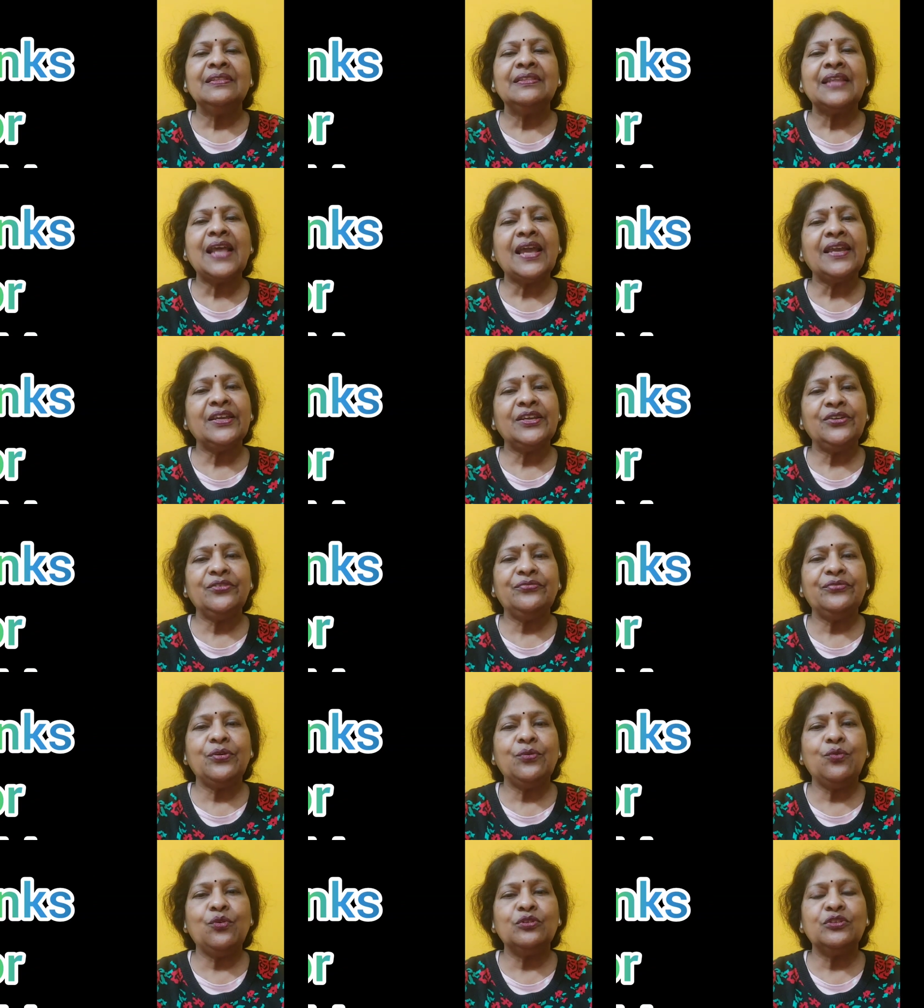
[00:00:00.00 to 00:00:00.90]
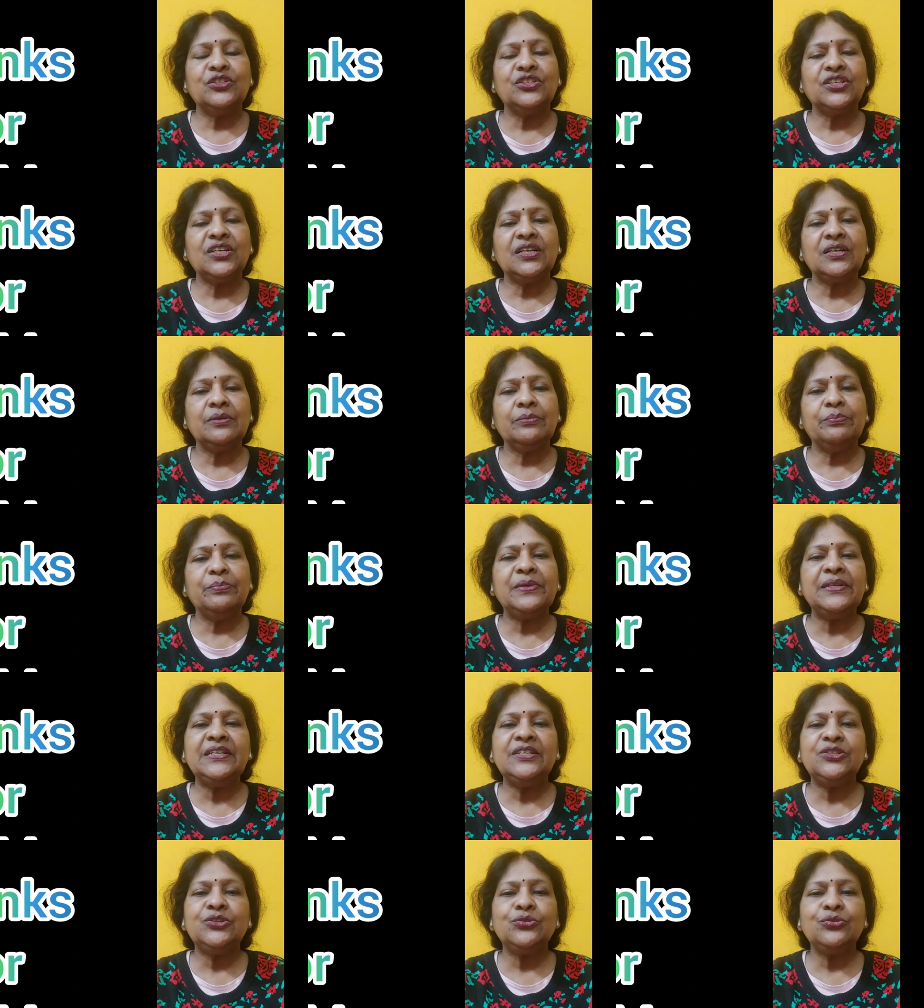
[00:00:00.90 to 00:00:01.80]
Thank you for watching.
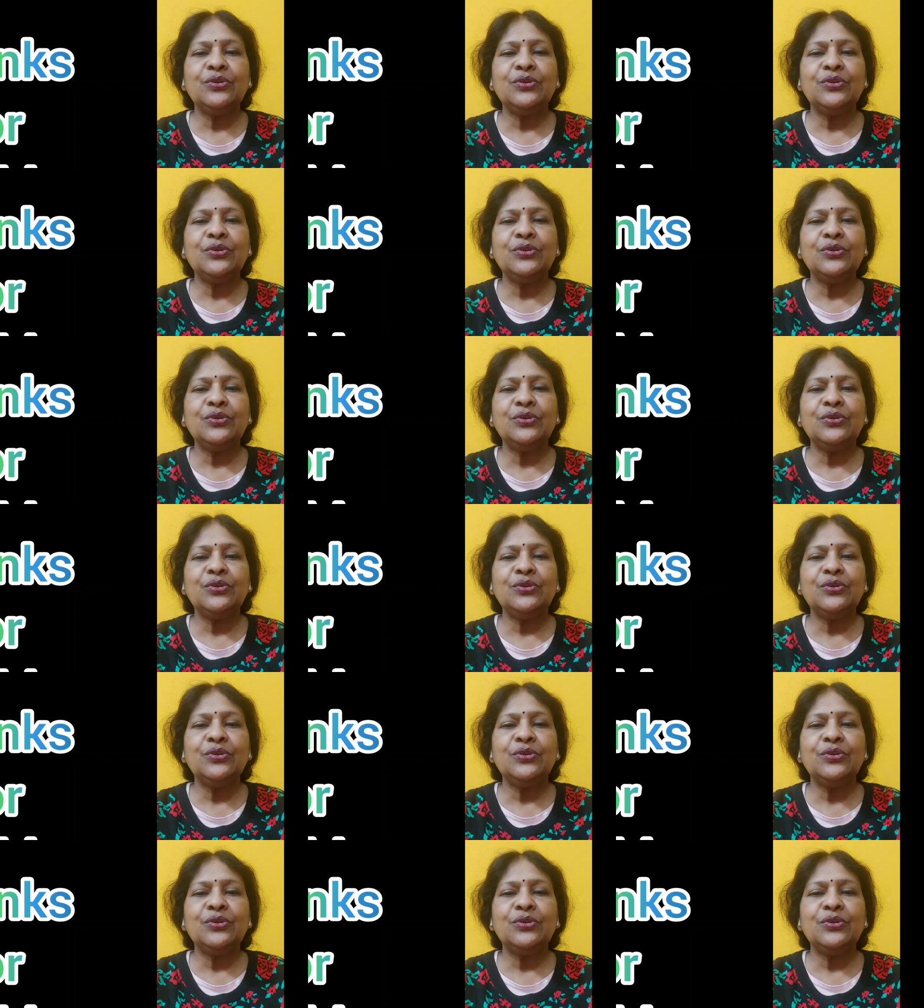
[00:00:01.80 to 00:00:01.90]
Please do